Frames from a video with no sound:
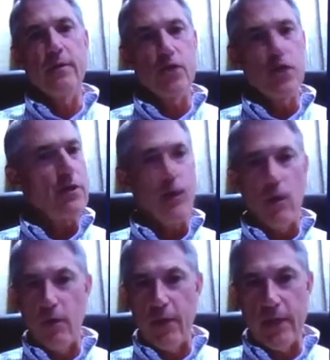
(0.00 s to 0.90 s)
sharing
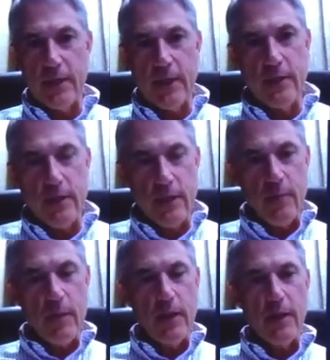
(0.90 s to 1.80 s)
all that data to
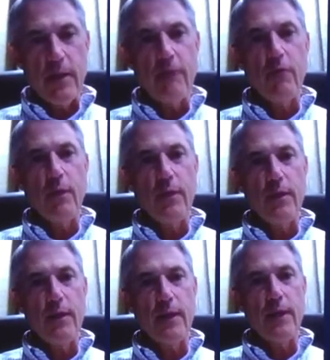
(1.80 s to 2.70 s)
anybody and
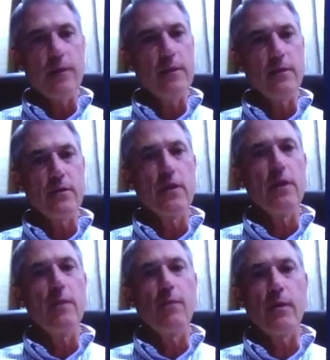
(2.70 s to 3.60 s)
everybody, I think is a
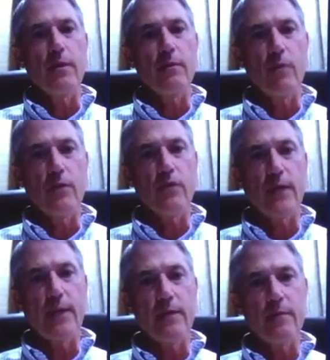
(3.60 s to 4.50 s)
key part of what
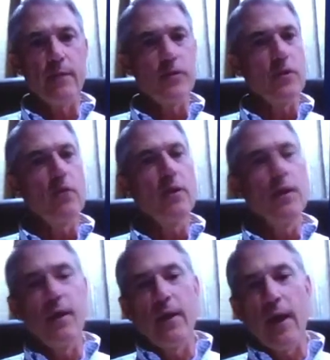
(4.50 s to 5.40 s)
attracted me. So
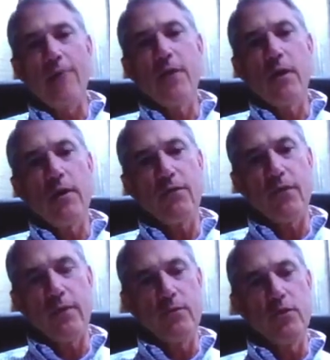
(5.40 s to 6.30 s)
I've gone
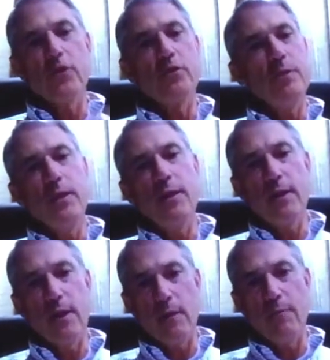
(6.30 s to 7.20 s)
from just
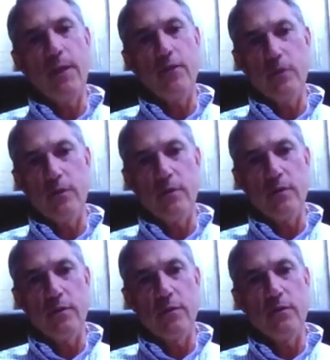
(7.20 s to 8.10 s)
being a
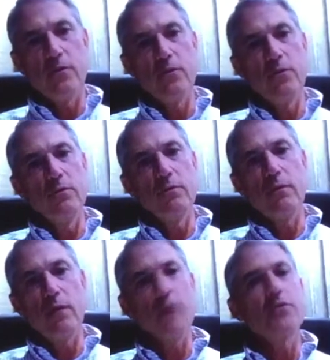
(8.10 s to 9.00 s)
patient to
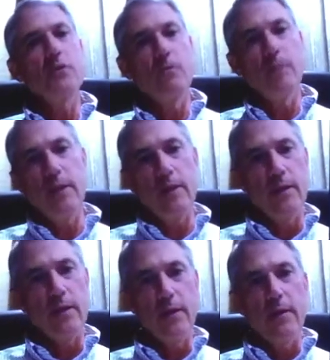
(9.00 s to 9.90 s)
also
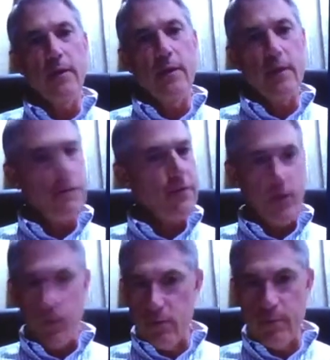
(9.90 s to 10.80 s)
being a
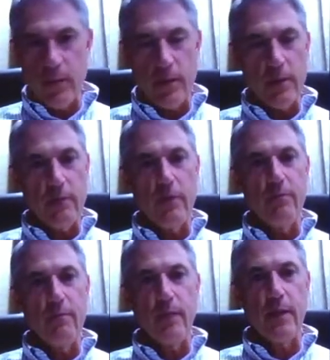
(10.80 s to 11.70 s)
funder.
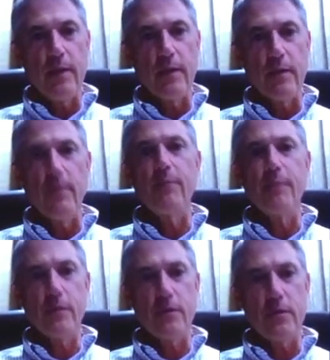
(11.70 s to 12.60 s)
We've made a
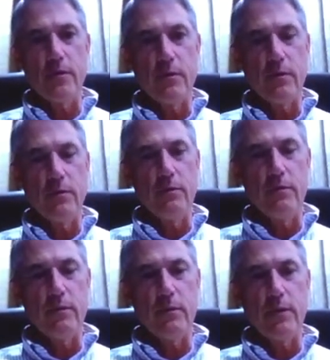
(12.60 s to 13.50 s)
commitment
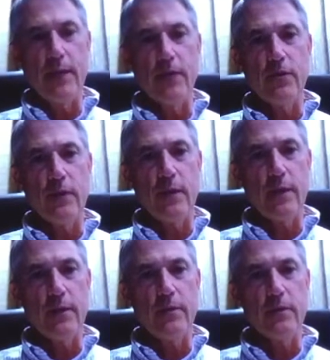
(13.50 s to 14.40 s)
to answer
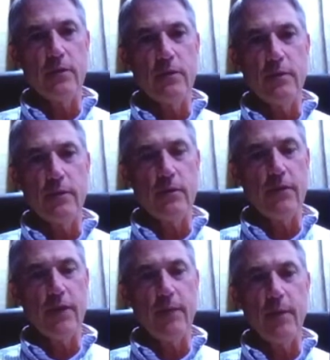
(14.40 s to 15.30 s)
ALS as a
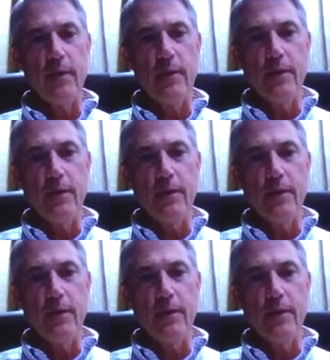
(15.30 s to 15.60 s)
family,